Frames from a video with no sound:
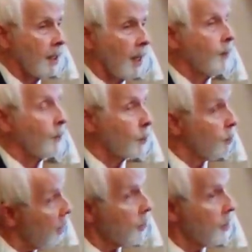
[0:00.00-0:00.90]
of
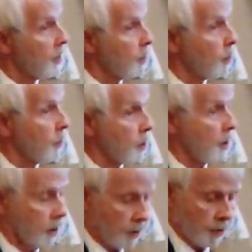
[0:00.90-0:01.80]
information in the book of
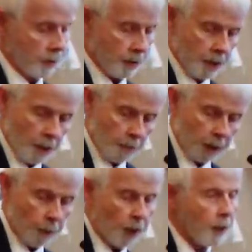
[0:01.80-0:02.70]
Genesis,
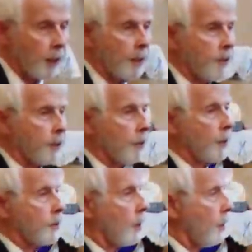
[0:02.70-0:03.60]
but we claim that
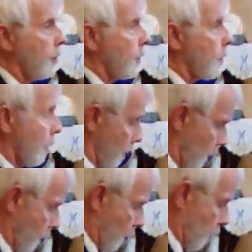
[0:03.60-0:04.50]
there is a clear
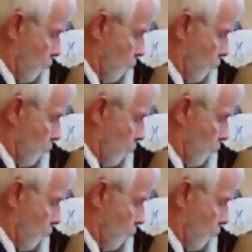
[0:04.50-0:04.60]
literary